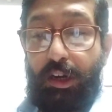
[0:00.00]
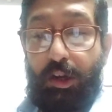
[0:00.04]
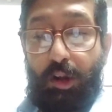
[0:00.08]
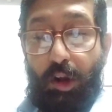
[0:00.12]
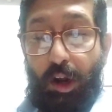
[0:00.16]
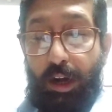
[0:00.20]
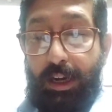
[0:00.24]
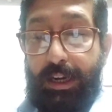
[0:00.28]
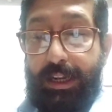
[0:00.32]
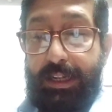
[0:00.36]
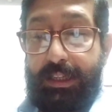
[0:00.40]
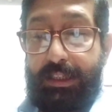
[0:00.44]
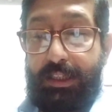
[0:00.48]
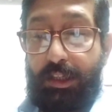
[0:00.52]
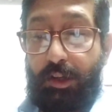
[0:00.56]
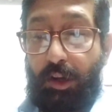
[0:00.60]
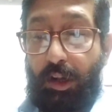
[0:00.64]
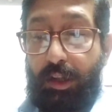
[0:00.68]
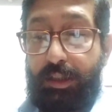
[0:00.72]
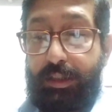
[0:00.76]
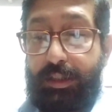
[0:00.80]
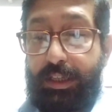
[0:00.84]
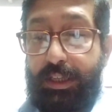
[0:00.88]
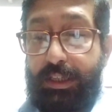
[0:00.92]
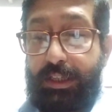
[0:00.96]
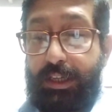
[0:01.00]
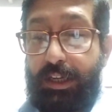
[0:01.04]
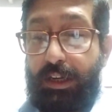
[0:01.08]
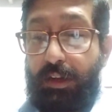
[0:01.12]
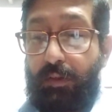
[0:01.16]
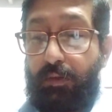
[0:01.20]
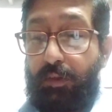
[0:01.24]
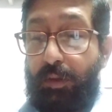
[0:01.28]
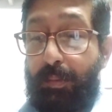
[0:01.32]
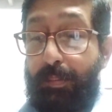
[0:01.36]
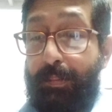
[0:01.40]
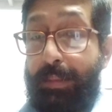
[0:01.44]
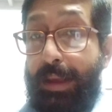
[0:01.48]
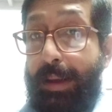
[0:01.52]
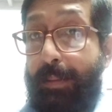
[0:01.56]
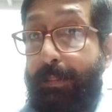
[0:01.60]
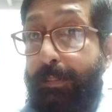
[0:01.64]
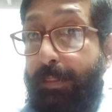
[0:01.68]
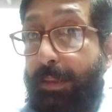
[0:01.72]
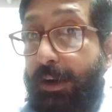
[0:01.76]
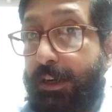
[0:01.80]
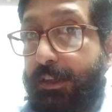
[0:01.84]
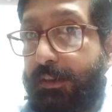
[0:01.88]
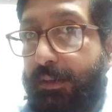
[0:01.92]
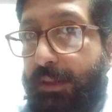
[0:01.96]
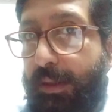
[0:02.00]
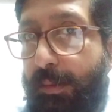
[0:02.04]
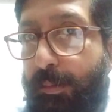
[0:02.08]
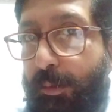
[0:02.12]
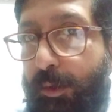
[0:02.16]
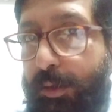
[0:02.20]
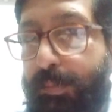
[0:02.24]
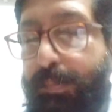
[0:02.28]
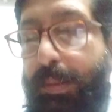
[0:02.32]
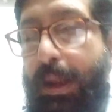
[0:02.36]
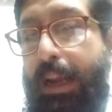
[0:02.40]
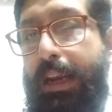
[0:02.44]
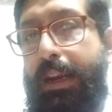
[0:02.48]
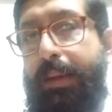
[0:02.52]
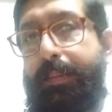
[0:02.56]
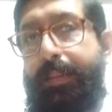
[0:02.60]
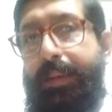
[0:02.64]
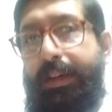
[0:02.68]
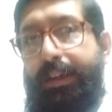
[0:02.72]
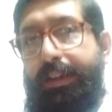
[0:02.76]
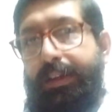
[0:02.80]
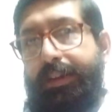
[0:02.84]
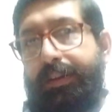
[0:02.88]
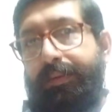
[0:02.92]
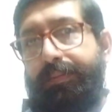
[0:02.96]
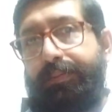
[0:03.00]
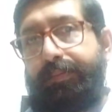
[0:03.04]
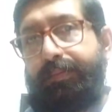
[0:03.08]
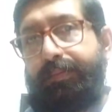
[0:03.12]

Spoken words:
college consisting of the members of the both parliament.